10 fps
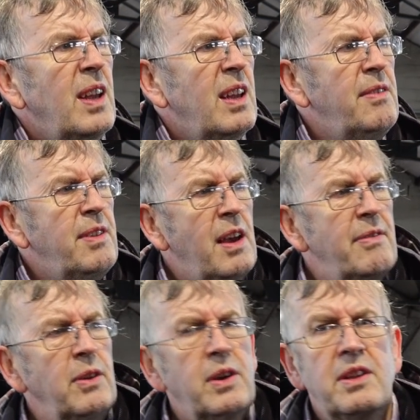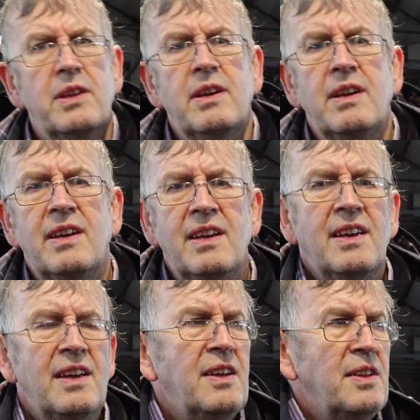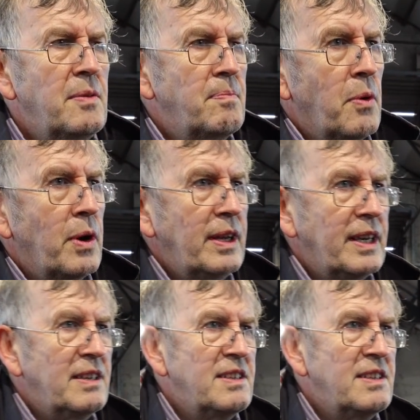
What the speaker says: If you have a look at the boiler, you can